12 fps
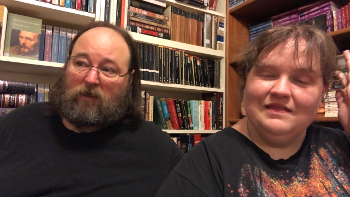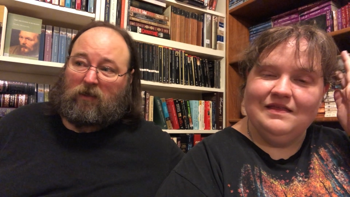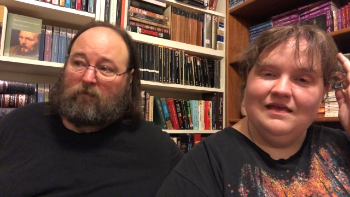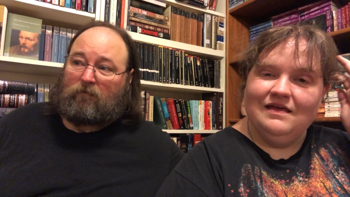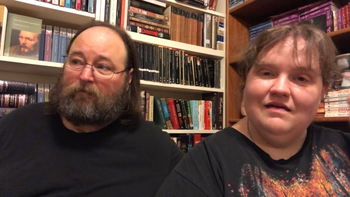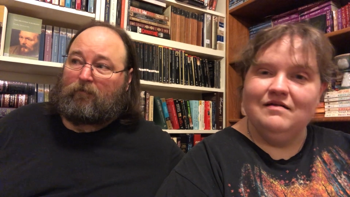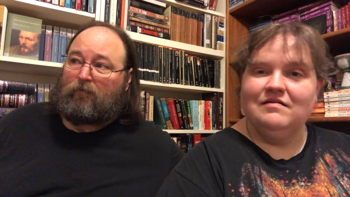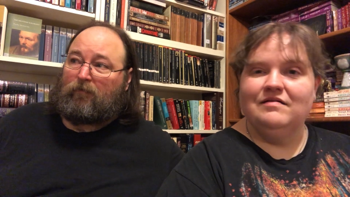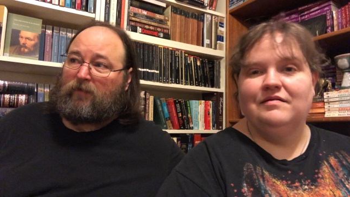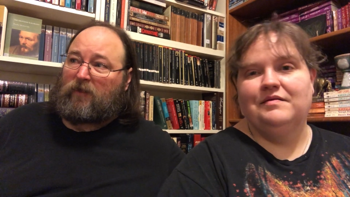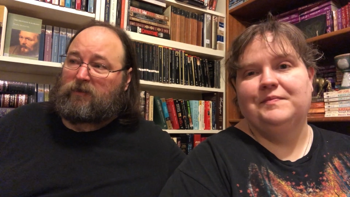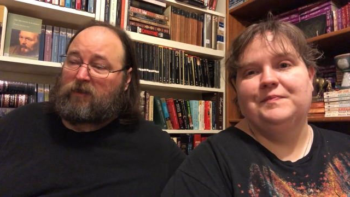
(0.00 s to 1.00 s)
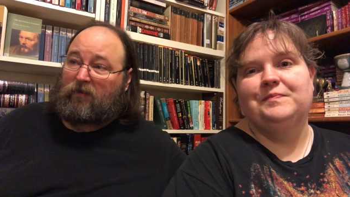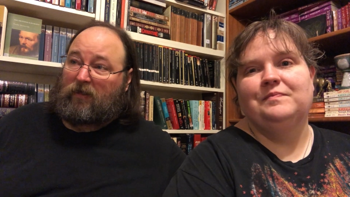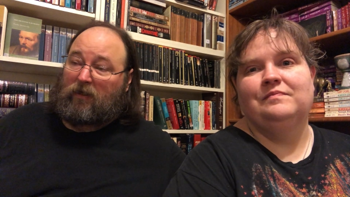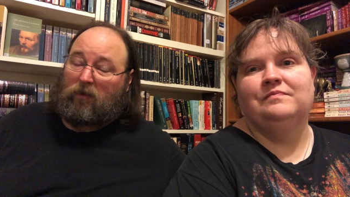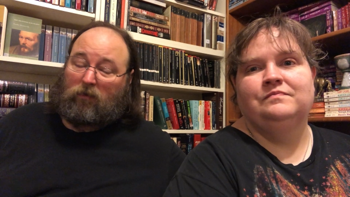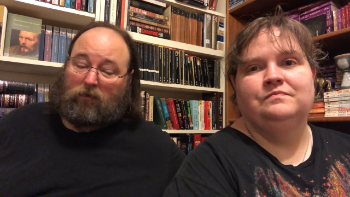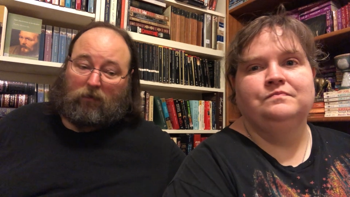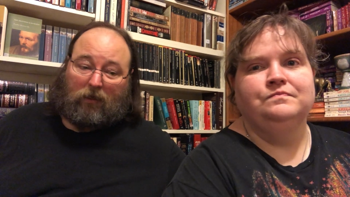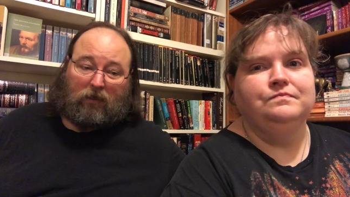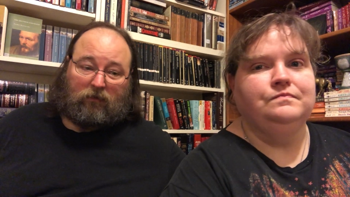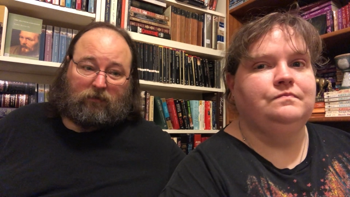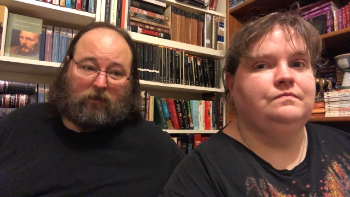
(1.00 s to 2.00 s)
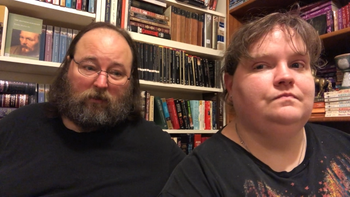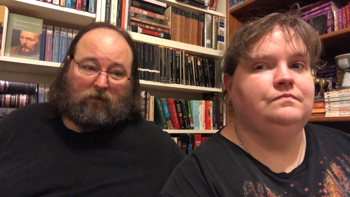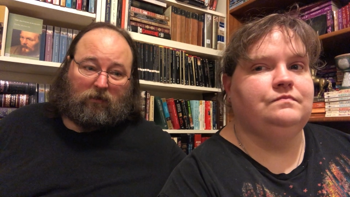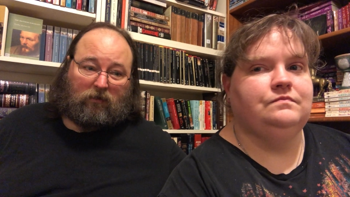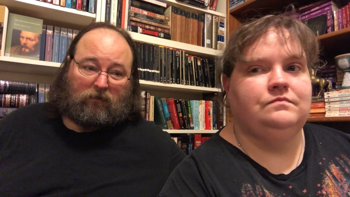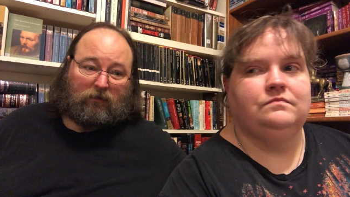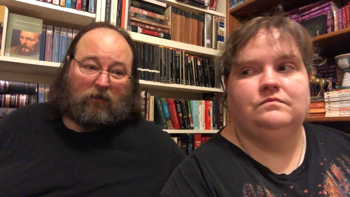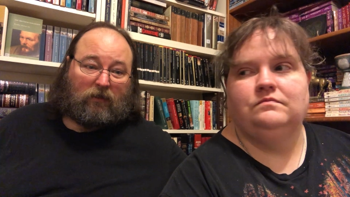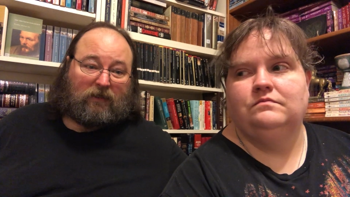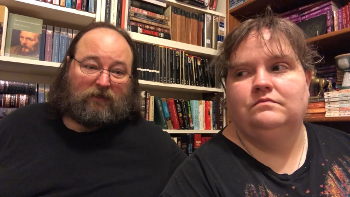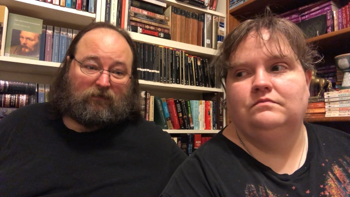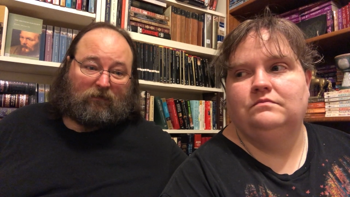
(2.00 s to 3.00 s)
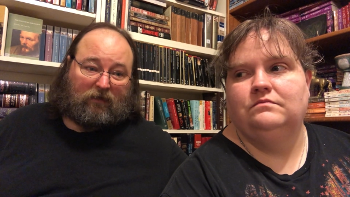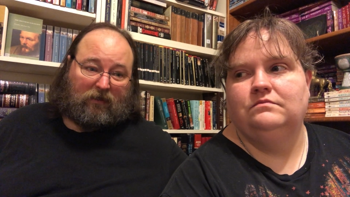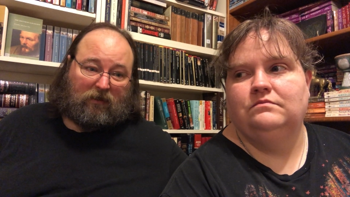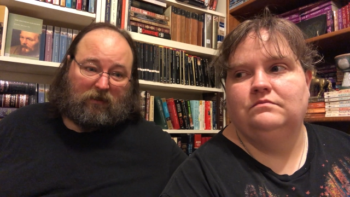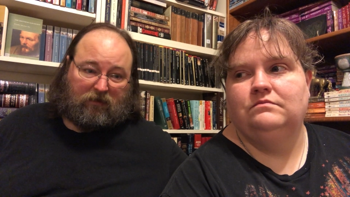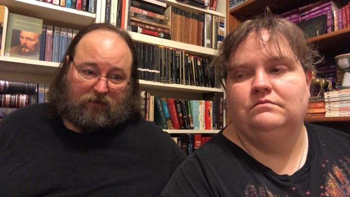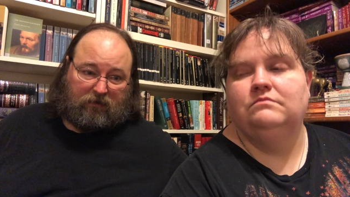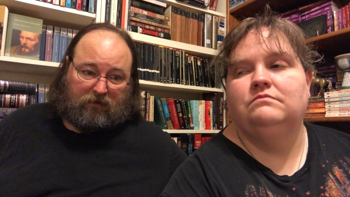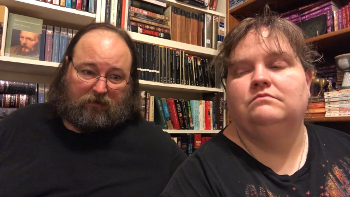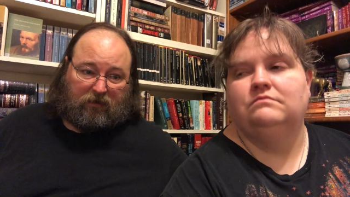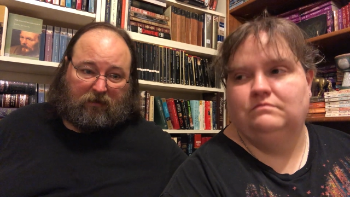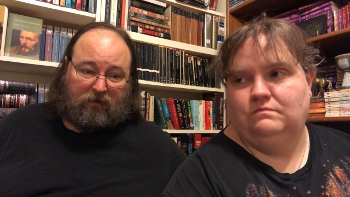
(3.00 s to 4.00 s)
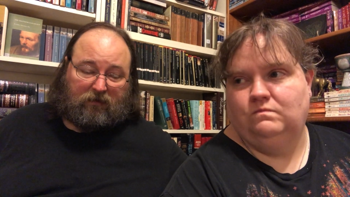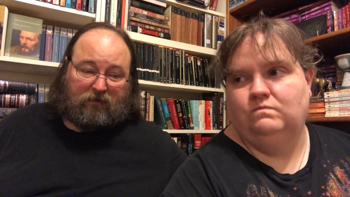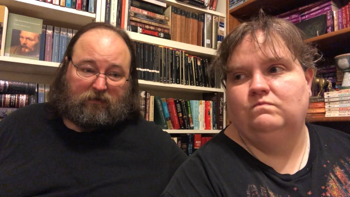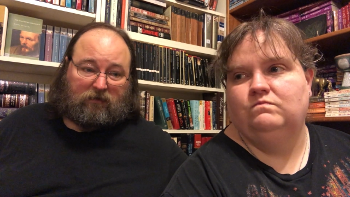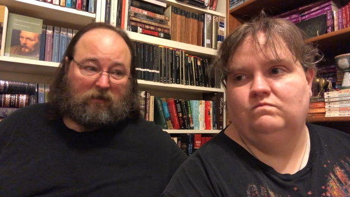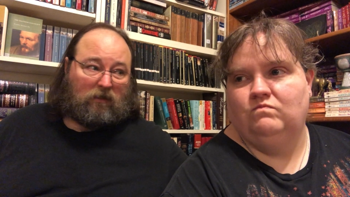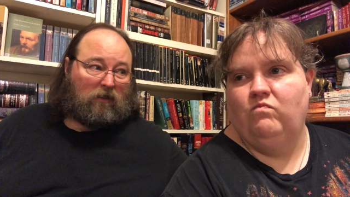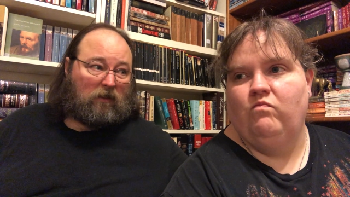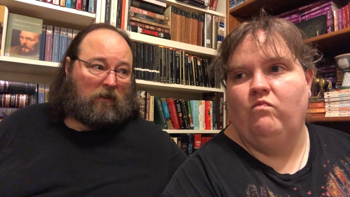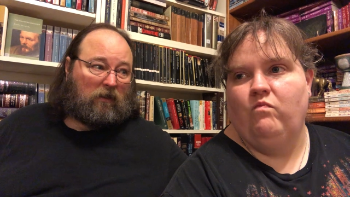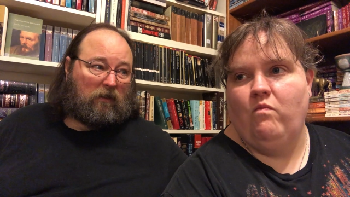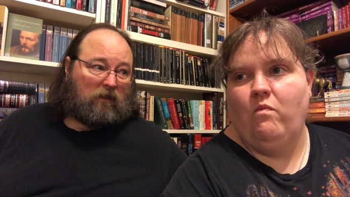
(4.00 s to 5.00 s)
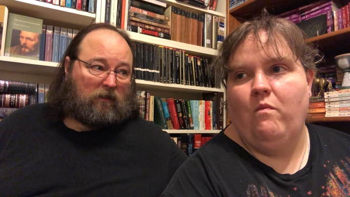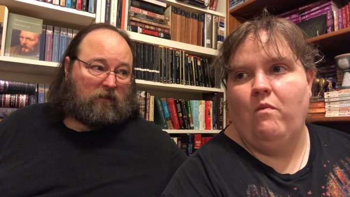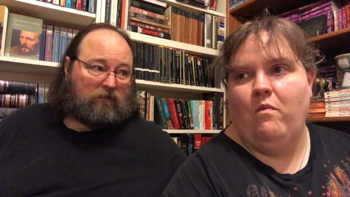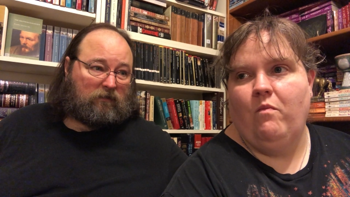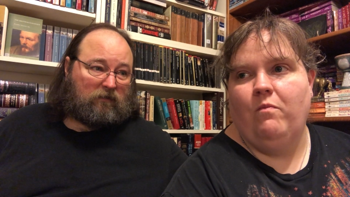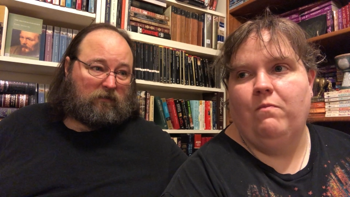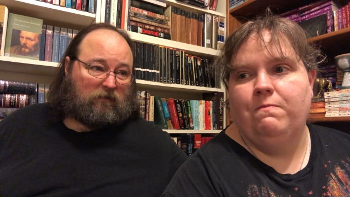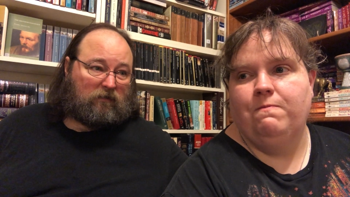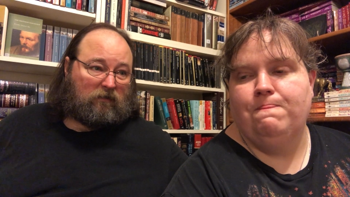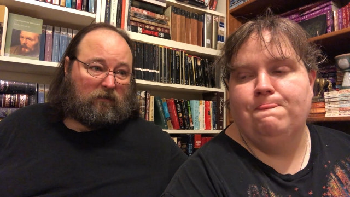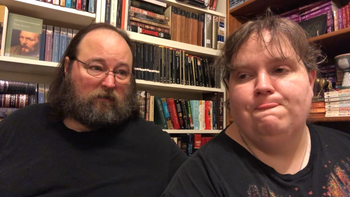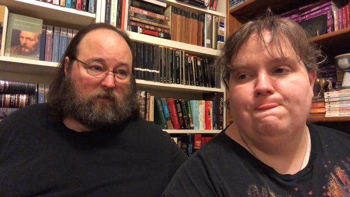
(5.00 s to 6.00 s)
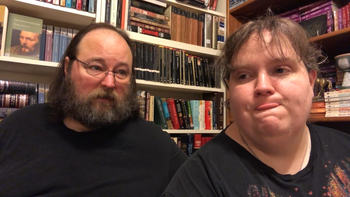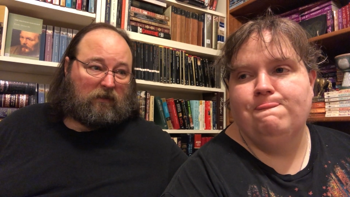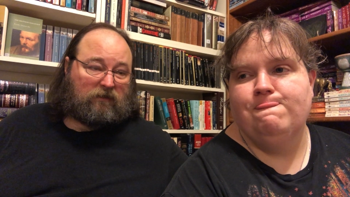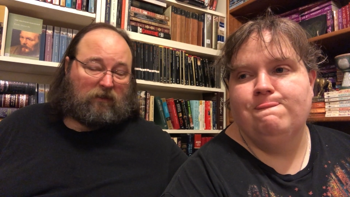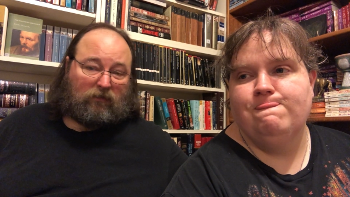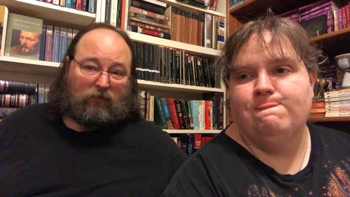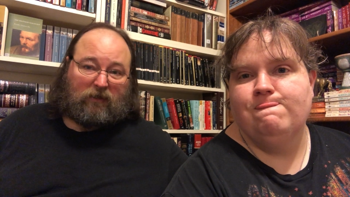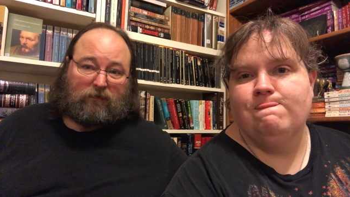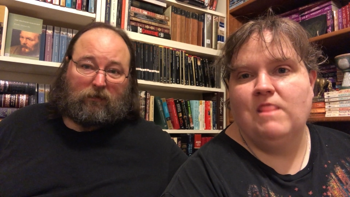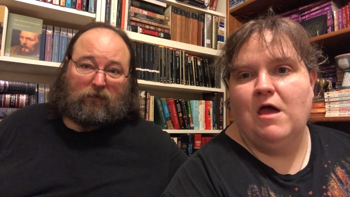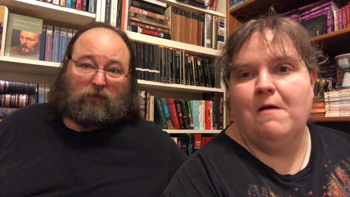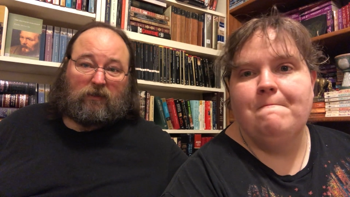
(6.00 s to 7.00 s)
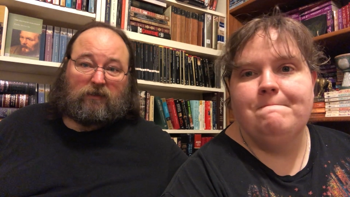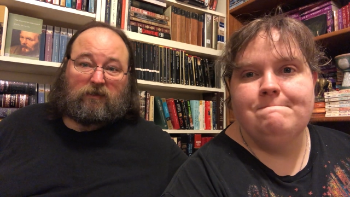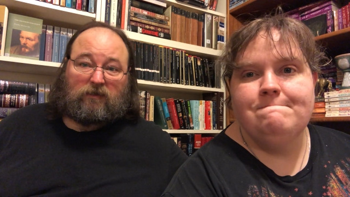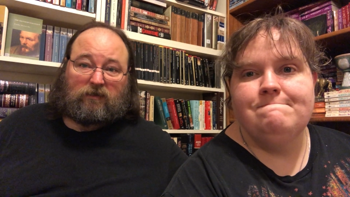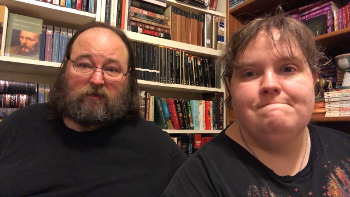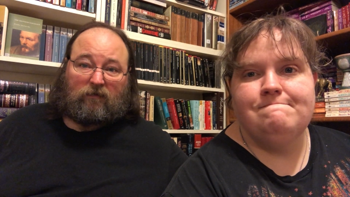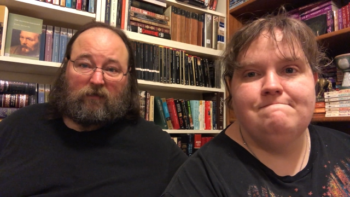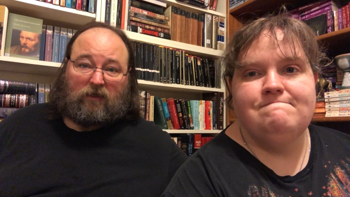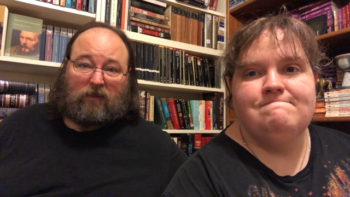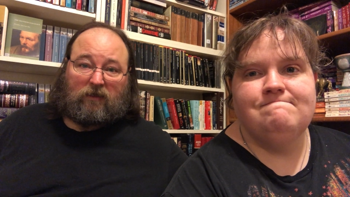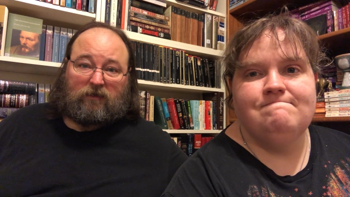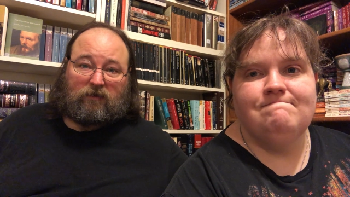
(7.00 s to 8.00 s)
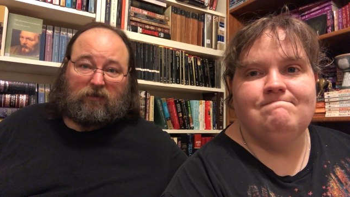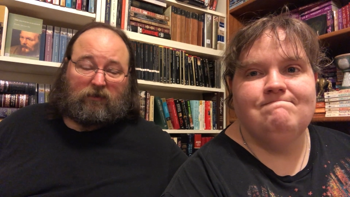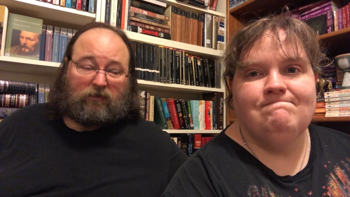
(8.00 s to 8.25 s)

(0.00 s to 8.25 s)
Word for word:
Speaker 1: Um, there's a thing going around called RSV. It is it is gets in your respiratory system. It gets in